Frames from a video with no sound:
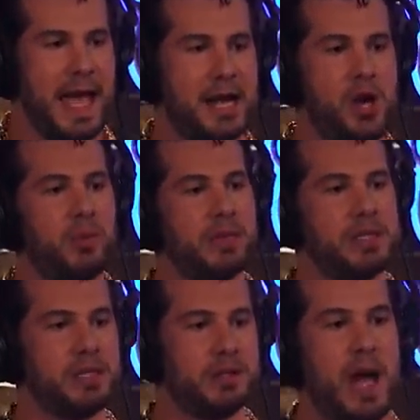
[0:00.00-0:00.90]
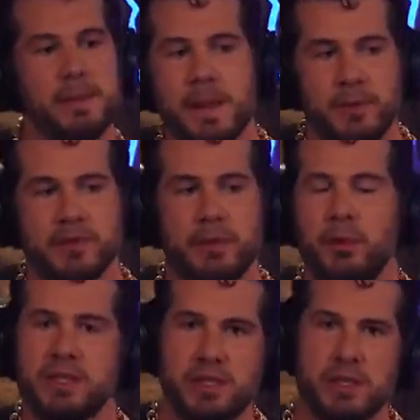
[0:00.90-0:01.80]
And I know this is a lot of people say,
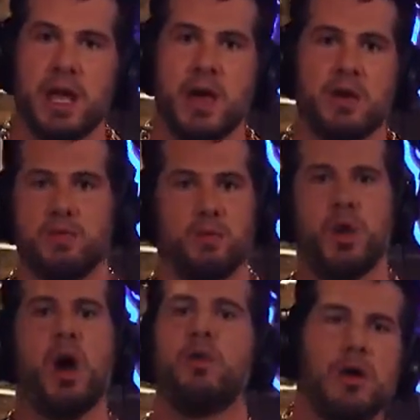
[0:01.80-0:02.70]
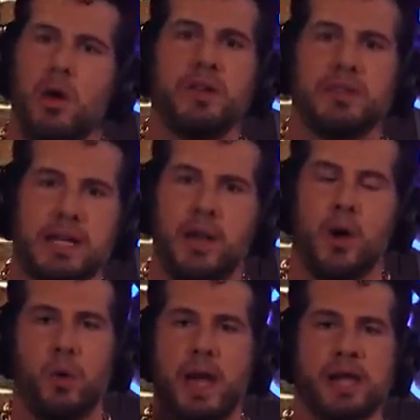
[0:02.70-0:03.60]
well, this isn't, no, hold on a second,
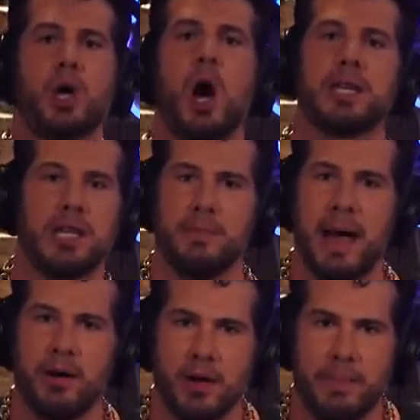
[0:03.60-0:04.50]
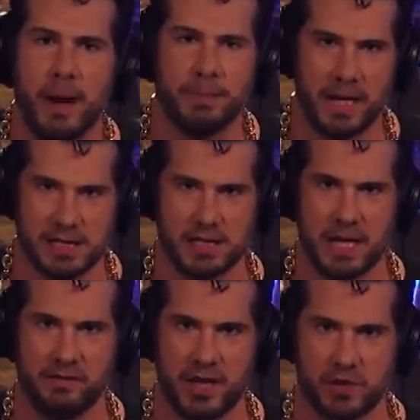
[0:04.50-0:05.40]
we're not talking about places
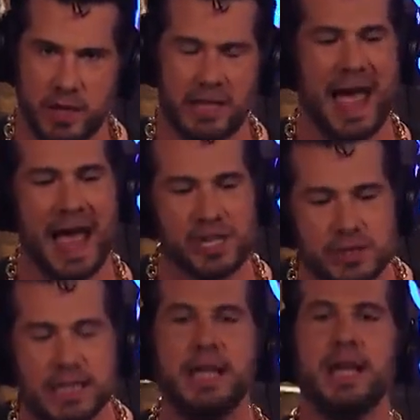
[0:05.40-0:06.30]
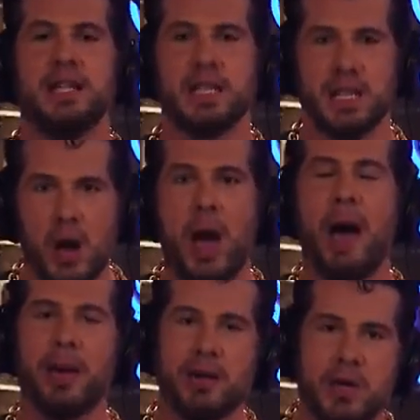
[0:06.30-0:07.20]
like Venezuela. Actually, do you know
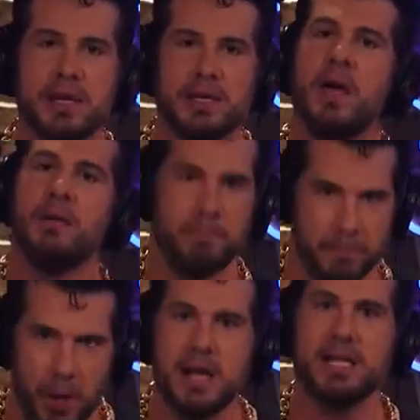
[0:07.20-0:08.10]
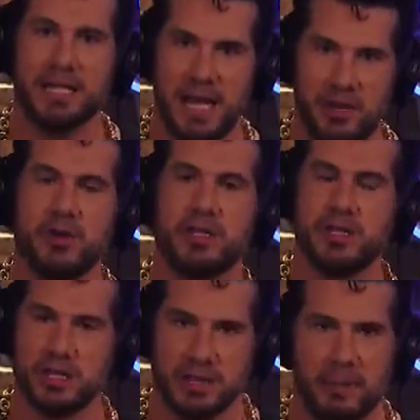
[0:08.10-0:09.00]
how I know you, Bernie Sanders
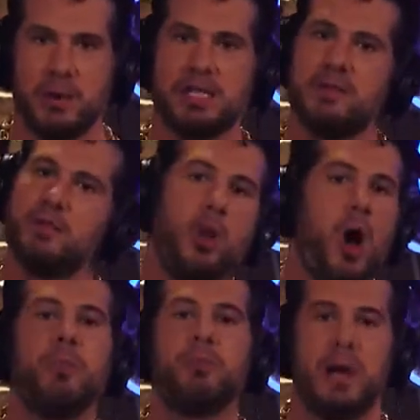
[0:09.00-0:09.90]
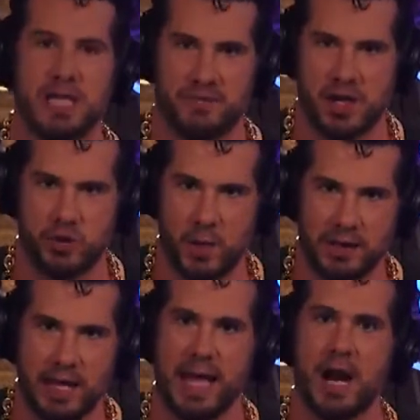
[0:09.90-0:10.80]
and celebrities have long praised
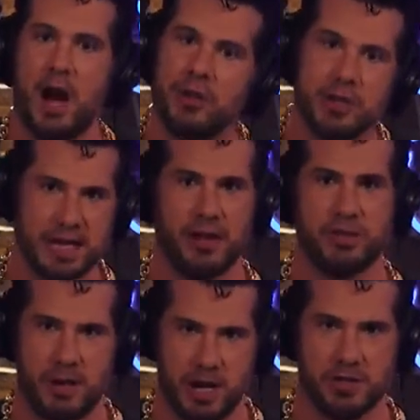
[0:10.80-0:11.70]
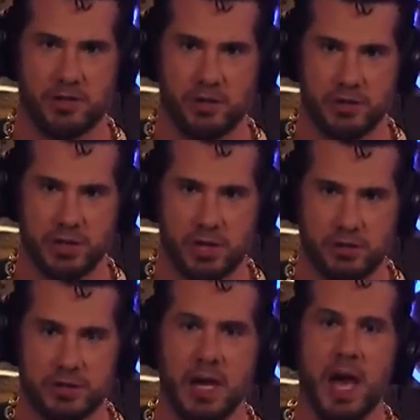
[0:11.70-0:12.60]
Venezuela and other South American socialist
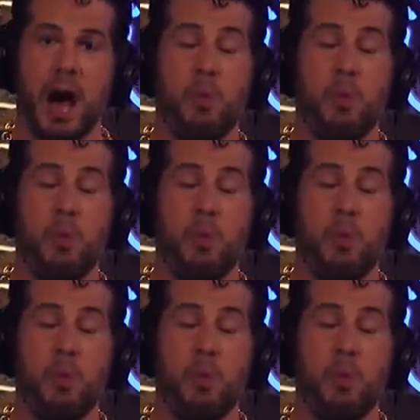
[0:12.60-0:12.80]
countries. Yeah.